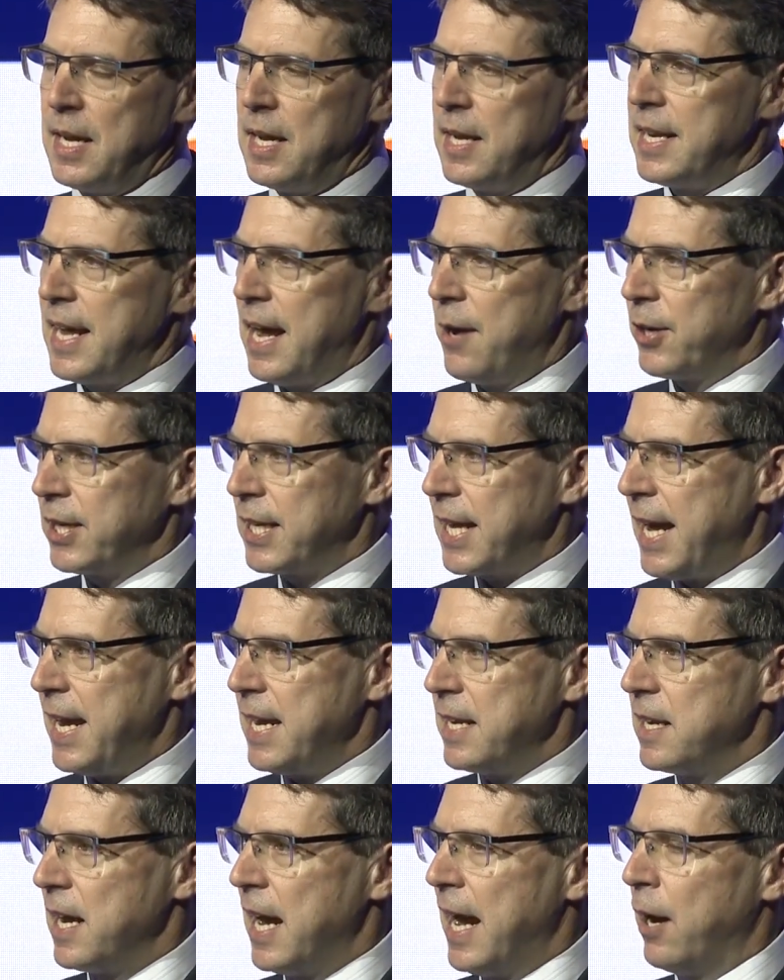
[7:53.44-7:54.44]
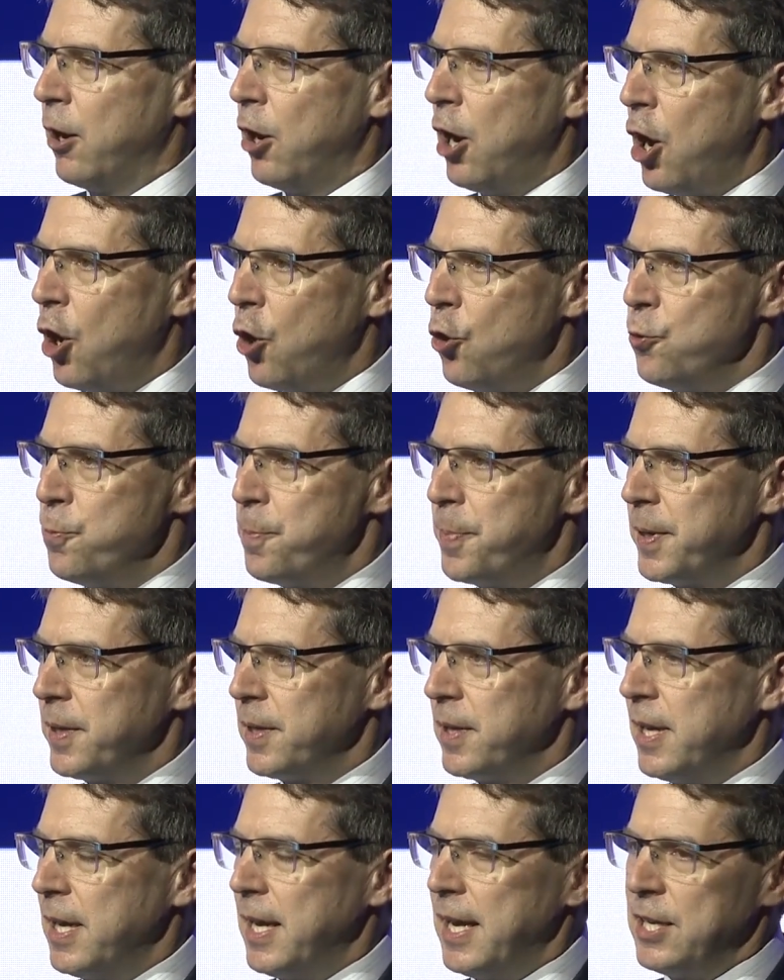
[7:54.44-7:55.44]
Now, again, our hope
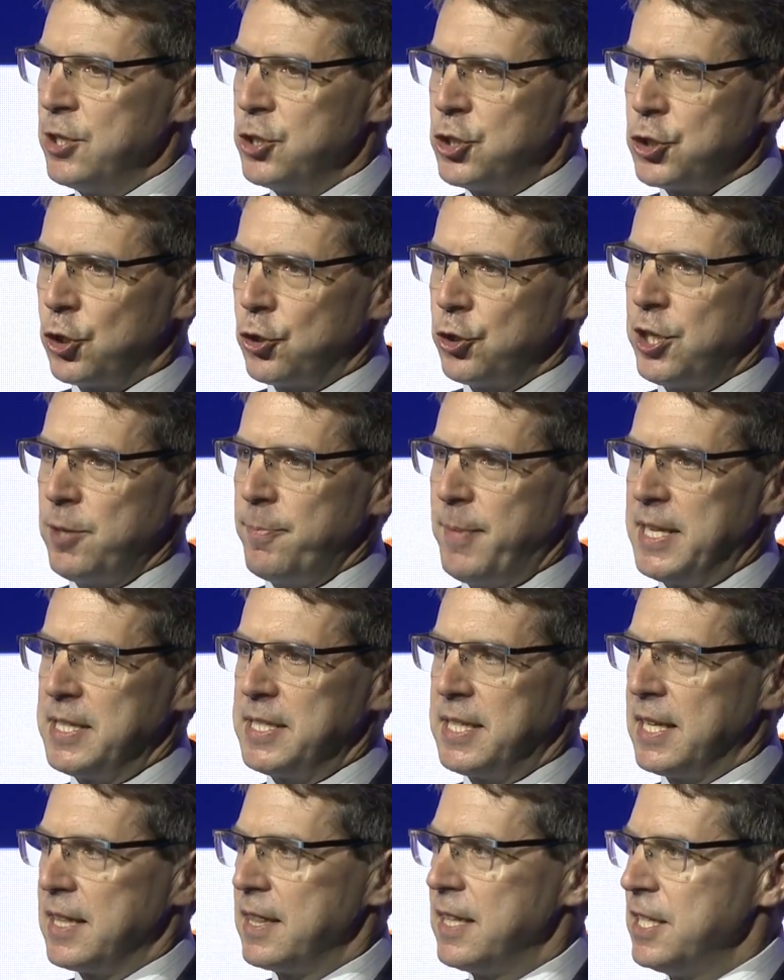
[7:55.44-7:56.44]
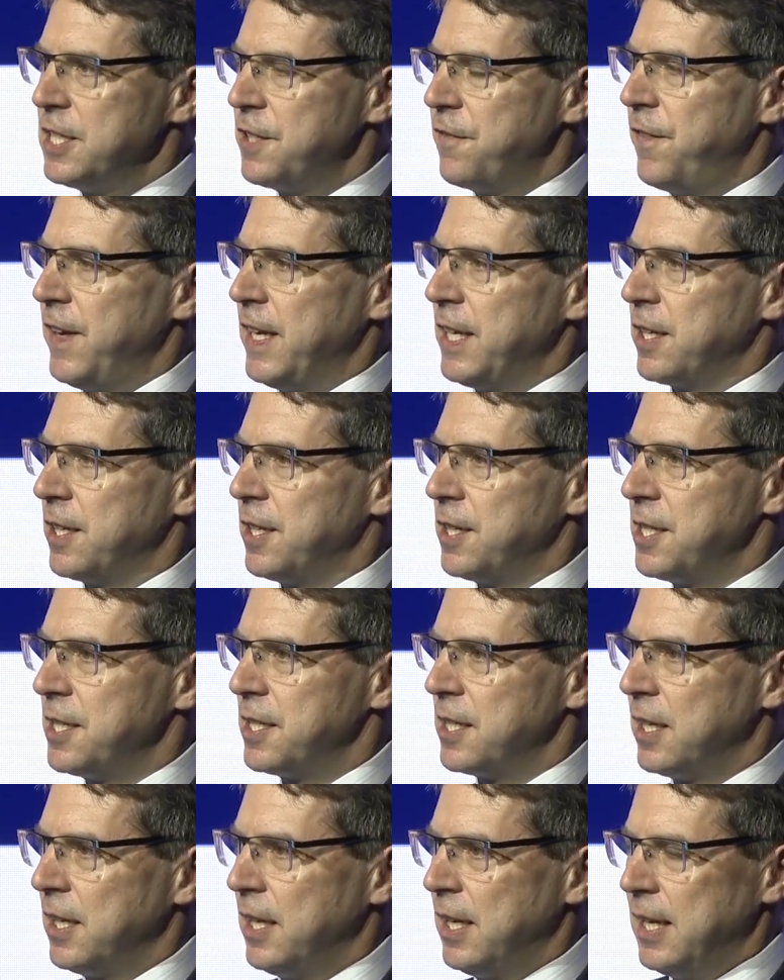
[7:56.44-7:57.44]
in documenting these
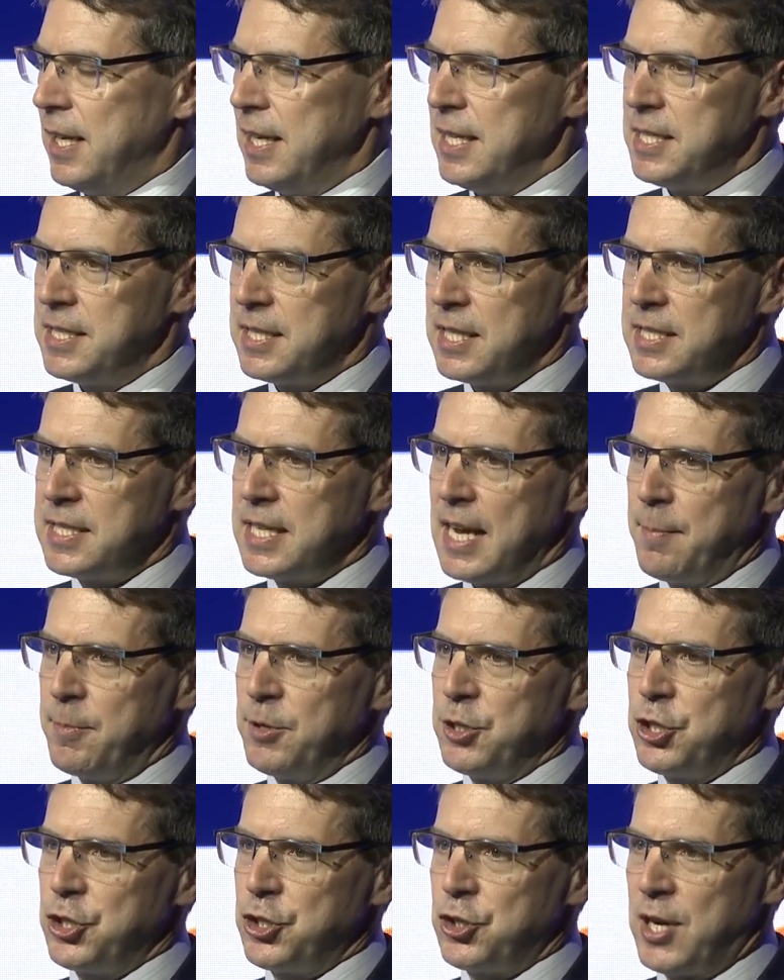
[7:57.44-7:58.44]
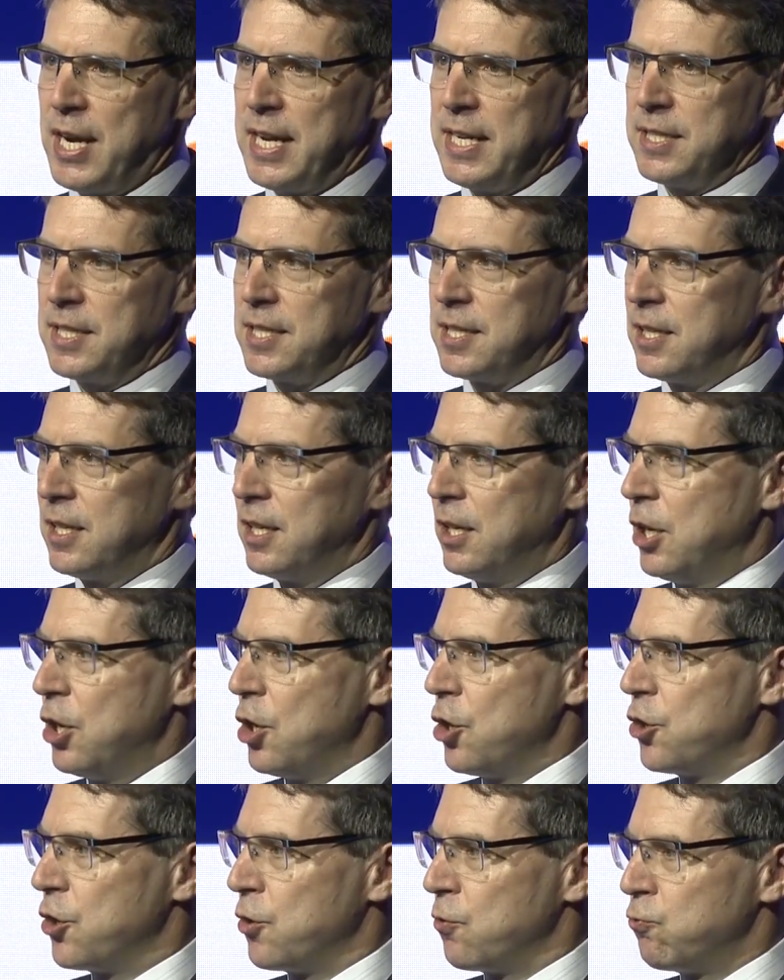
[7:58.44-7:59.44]
figures is to demonstrate
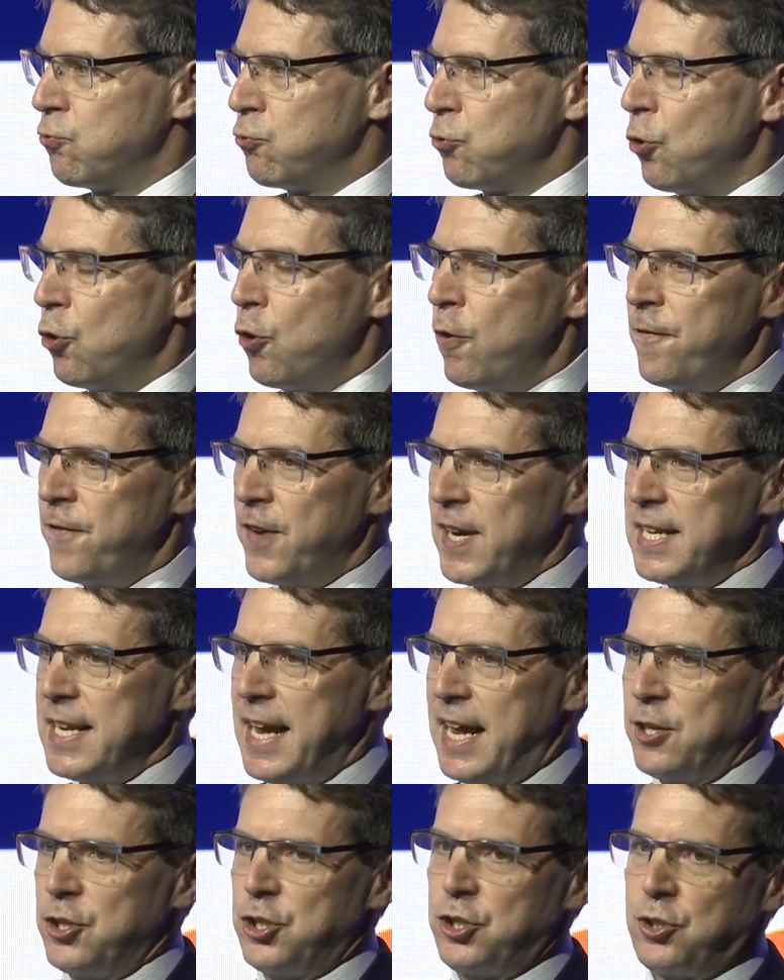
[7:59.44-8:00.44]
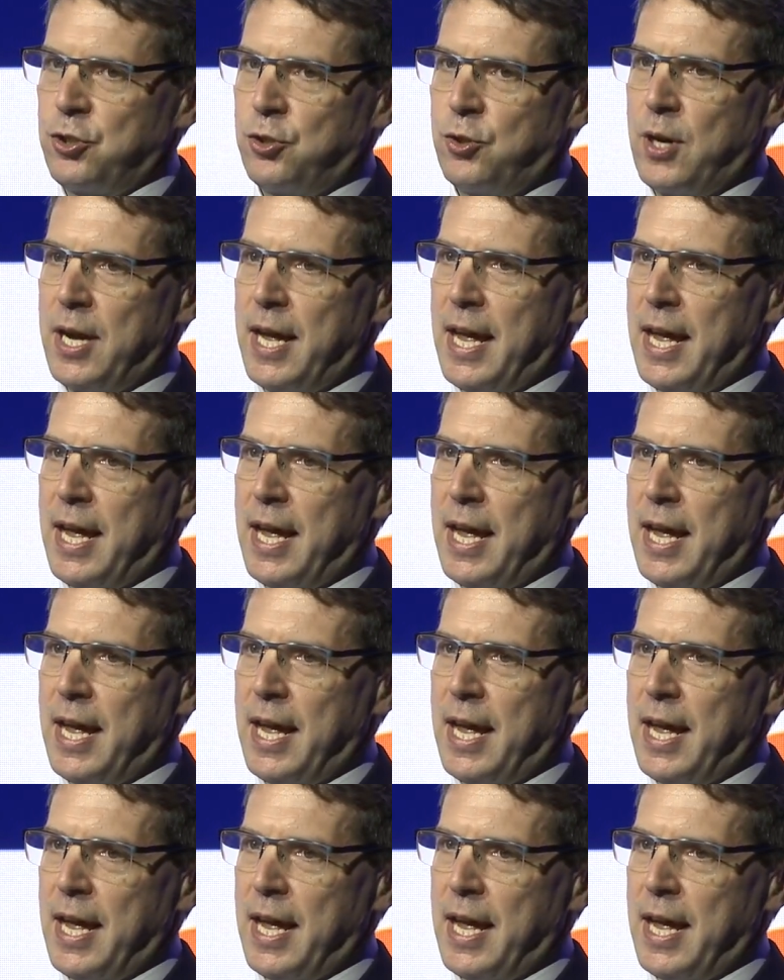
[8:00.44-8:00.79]
the raw financial